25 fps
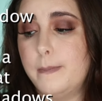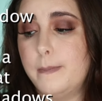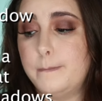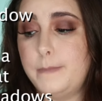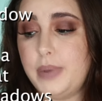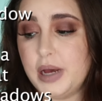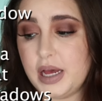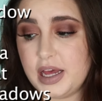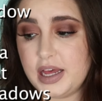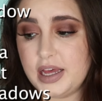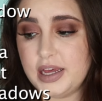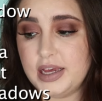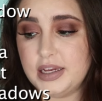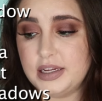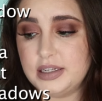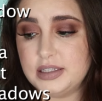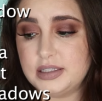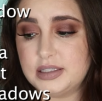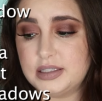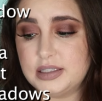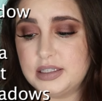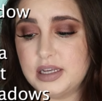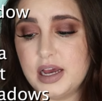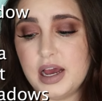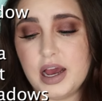
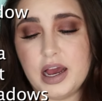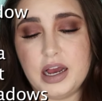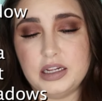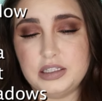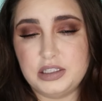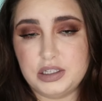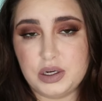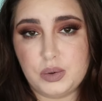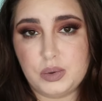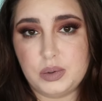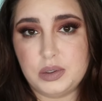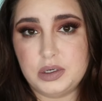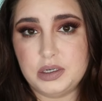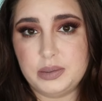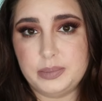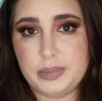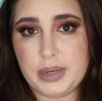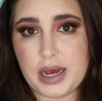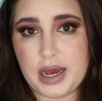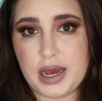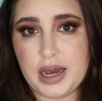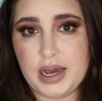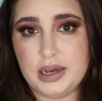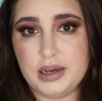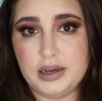but I don't wanna
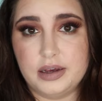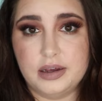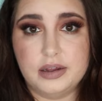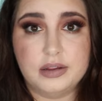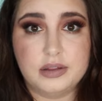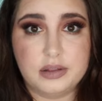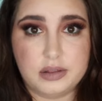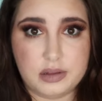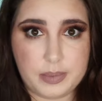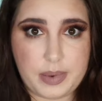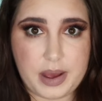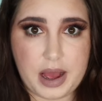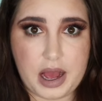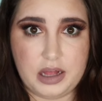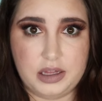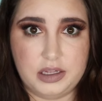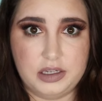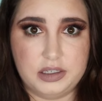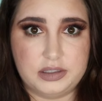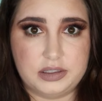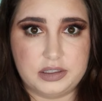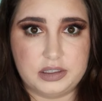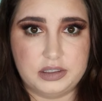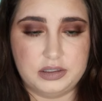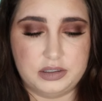buy the
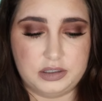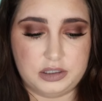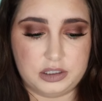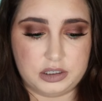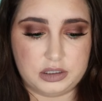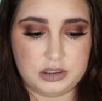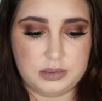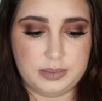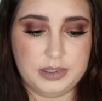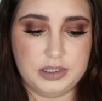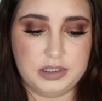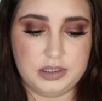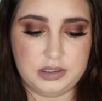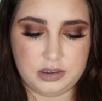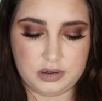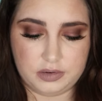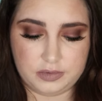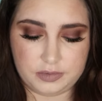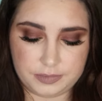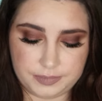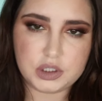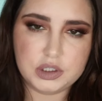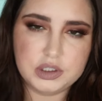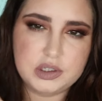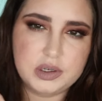palettes because they're expensive.